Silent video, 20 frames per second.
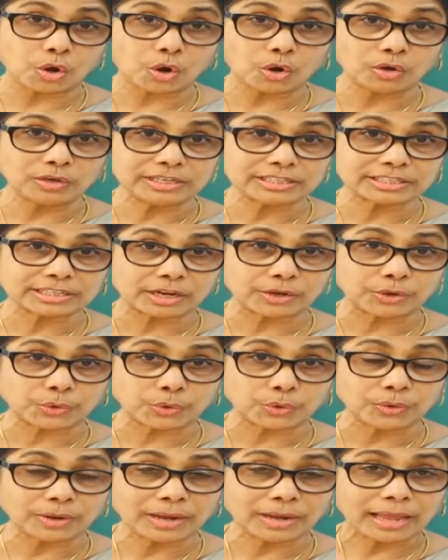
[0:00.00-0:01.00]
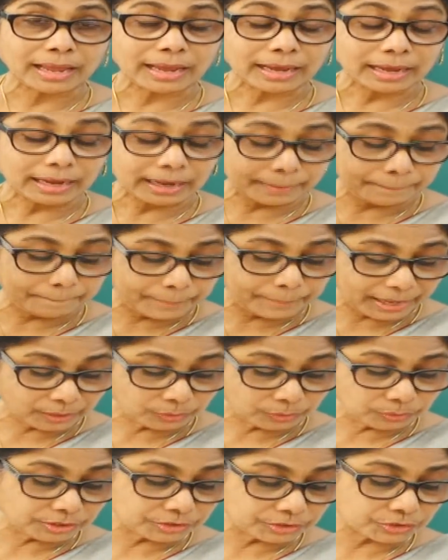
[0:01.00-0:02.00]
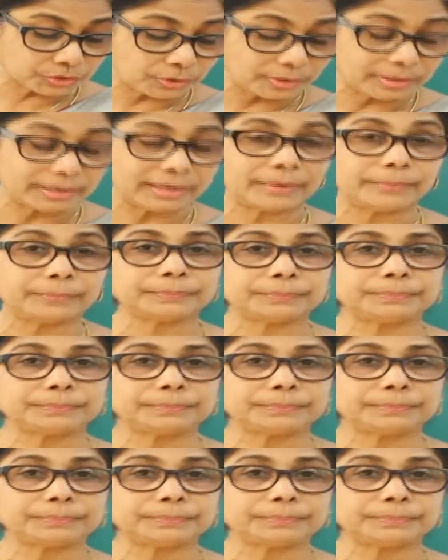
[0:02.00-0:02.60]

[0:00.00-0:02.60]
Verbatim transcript: All these are grown above the soil.